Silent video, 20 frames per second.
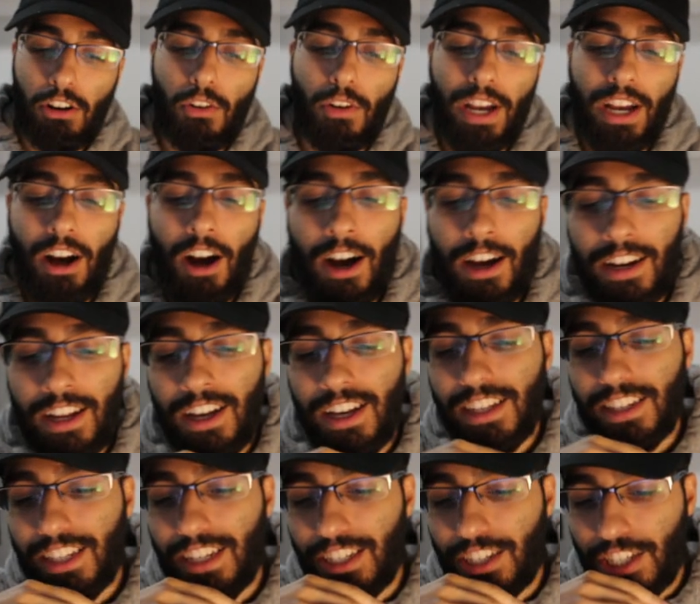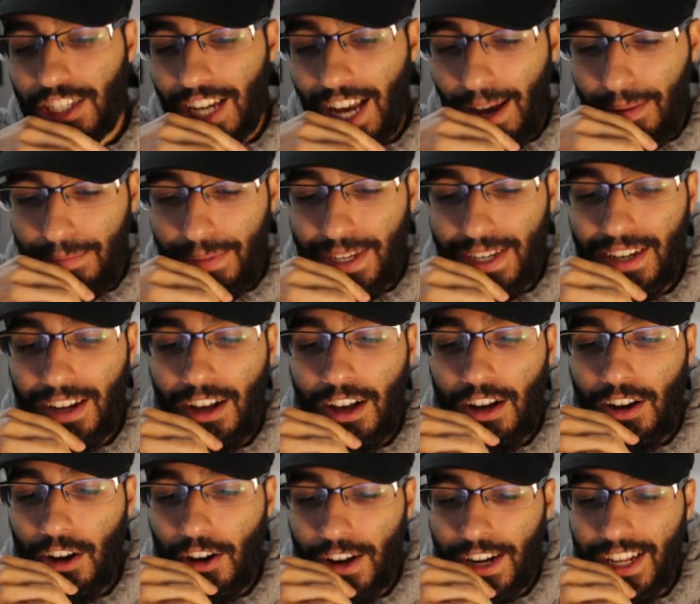going on to the Champion
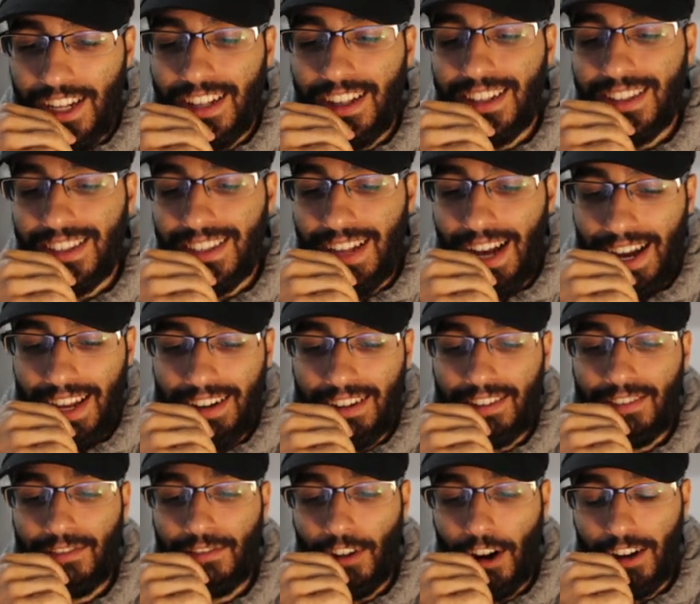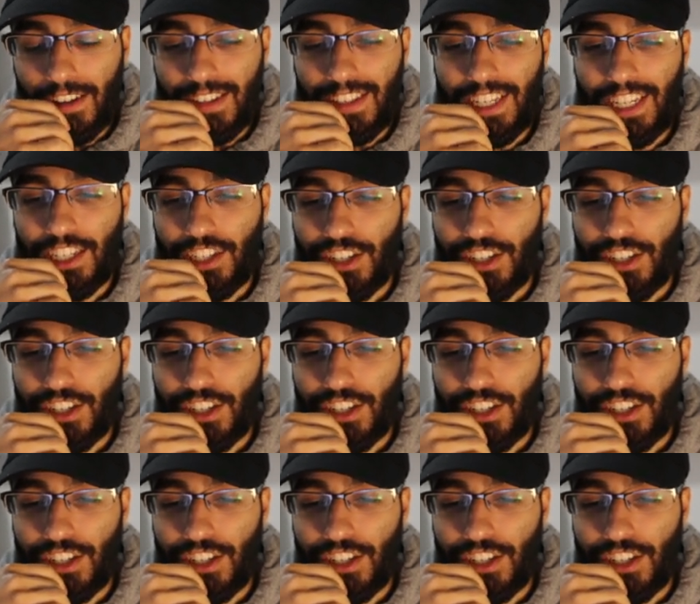hooded satin varsity